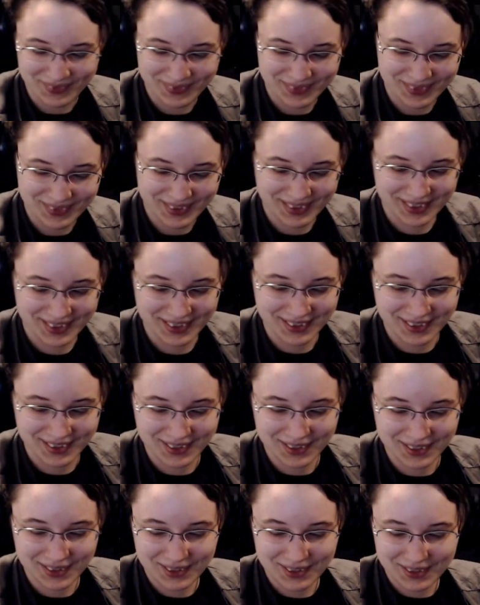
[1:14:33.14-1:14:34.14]
Oh
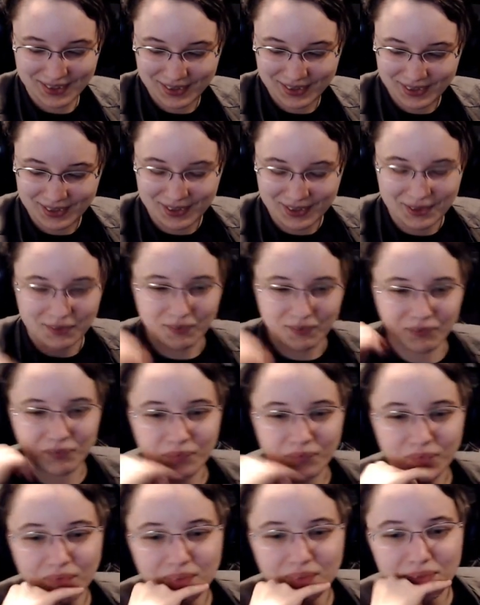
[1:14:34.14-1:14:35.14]
yeah. Oh
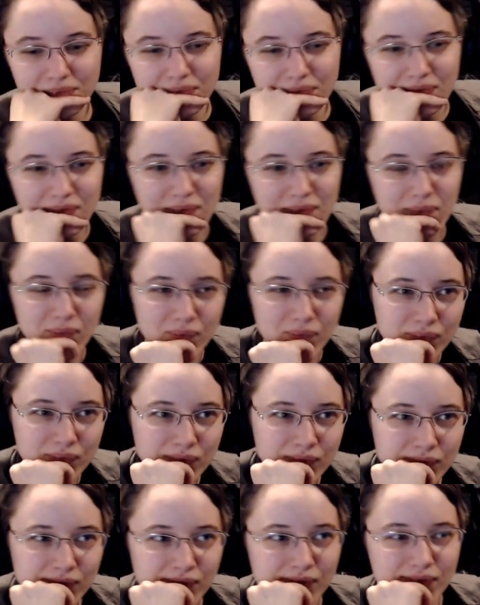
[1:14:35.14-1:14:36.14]
yeah, okay.
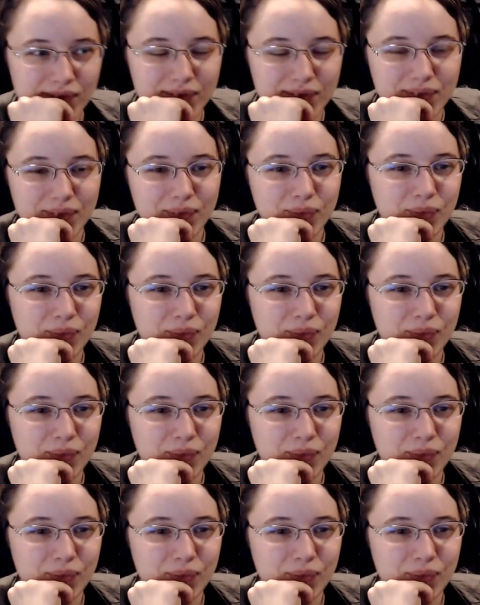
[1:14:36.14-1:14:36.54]
Okay.